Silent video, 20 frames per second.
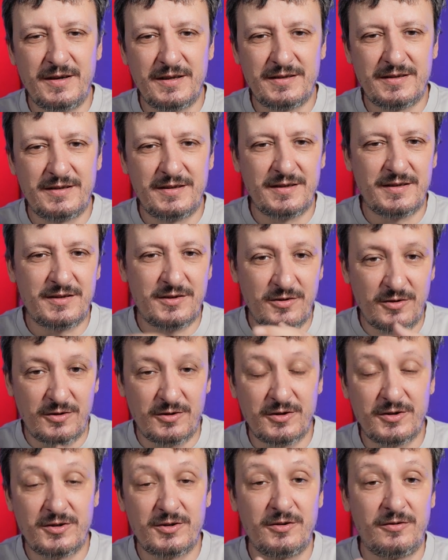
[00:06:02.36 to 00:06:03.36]
as a
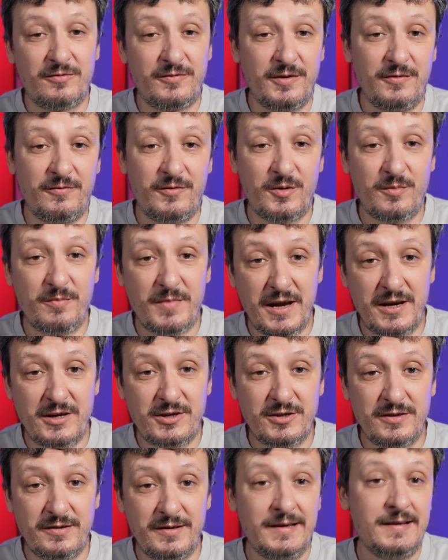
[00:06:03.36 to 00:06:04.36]
source of
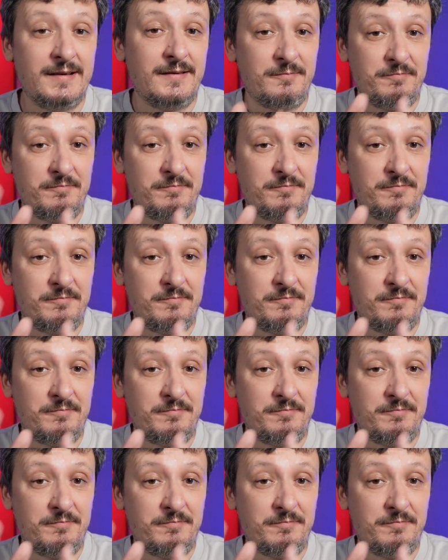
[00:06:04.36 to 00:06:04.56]
information.